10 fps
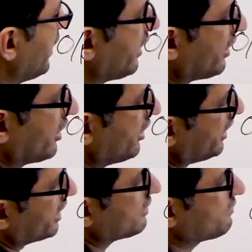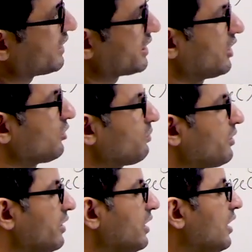and 30 as first
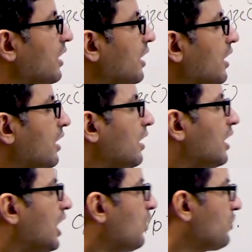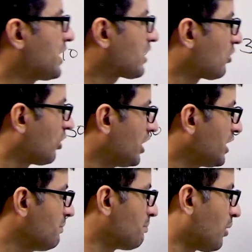output. Now we are
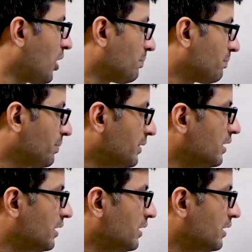calling pop.